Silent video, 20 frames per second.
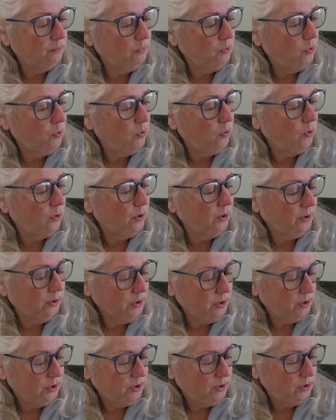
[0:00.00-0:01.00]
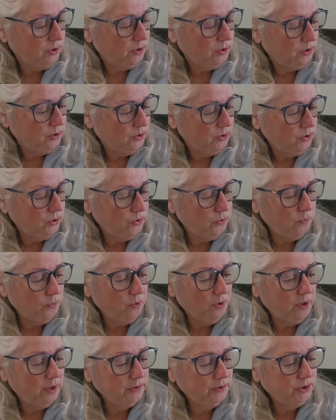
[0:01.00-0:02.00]
more, you
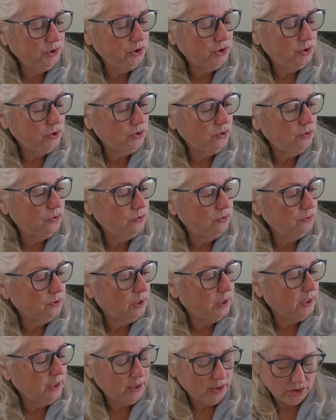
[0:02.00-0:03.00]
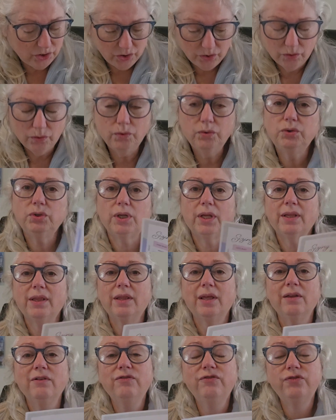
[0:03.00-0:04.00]
want to use
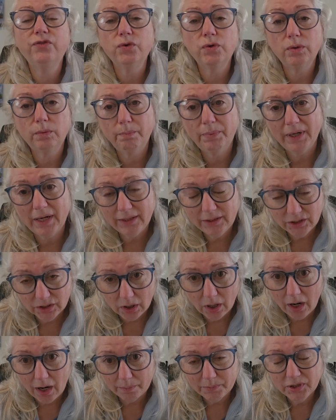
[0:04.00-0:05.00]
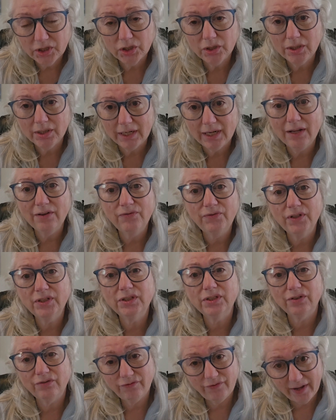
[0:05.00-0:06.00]
the full bust option if
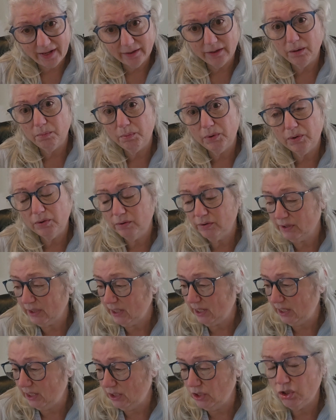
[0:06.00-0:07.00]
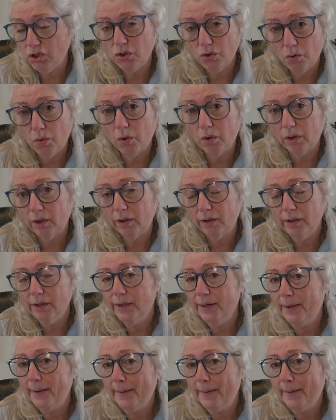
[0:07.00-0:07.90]
it's available in your